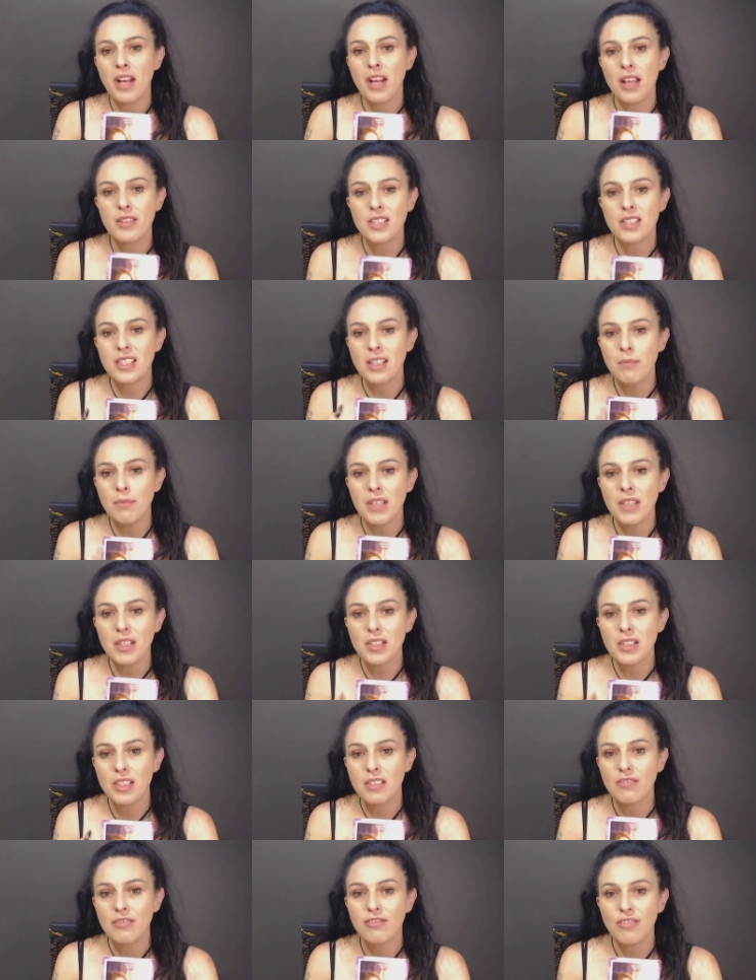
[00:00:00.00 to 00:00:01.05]
and something's
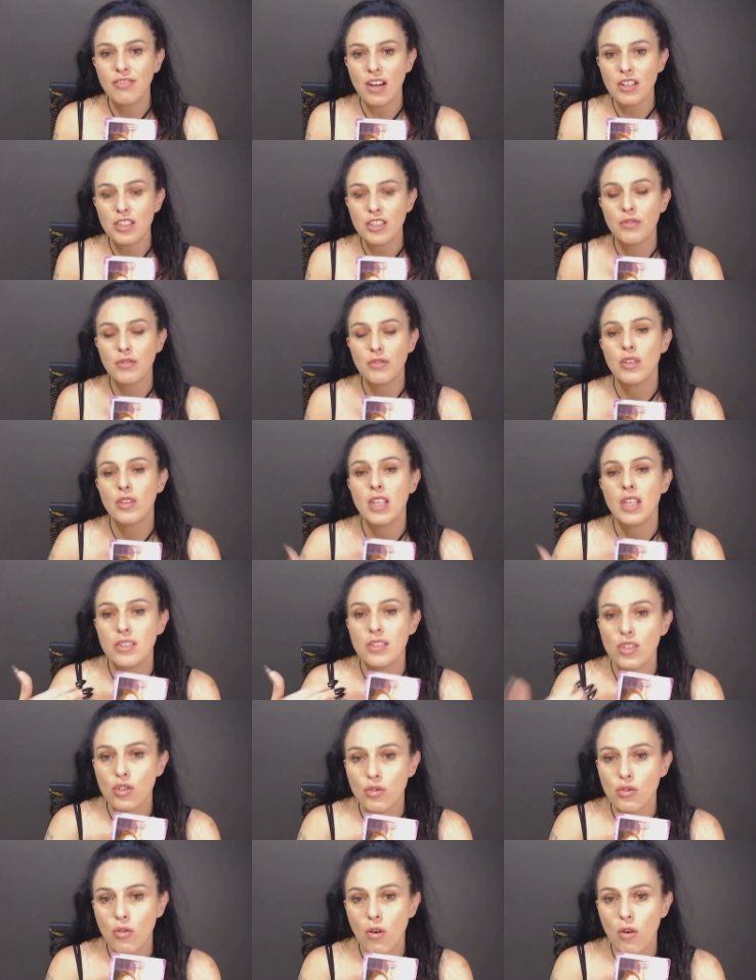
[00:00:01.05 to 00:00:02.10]
in front of you that's
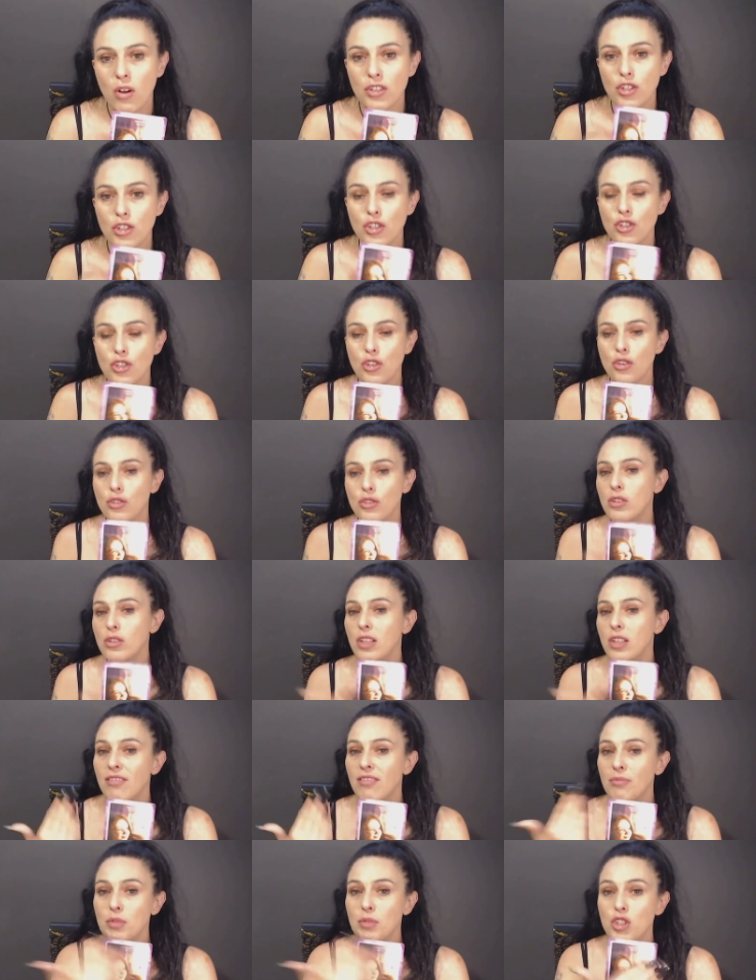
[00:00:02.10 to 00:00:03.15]
trying to show you
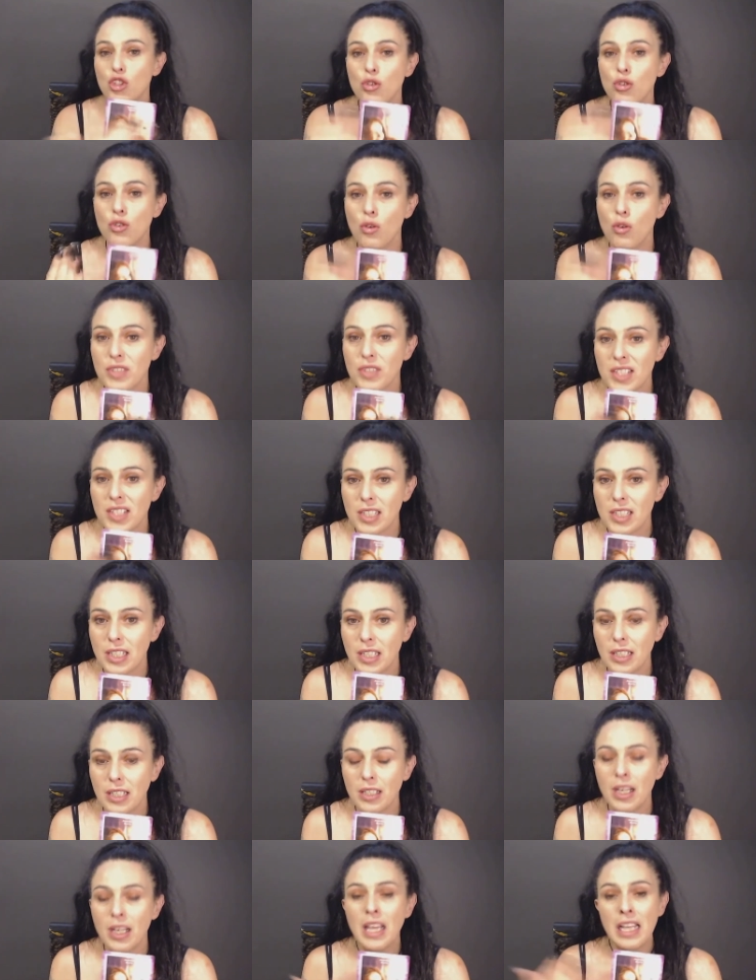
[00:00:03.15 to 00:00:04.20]
love, but you're not seeing it.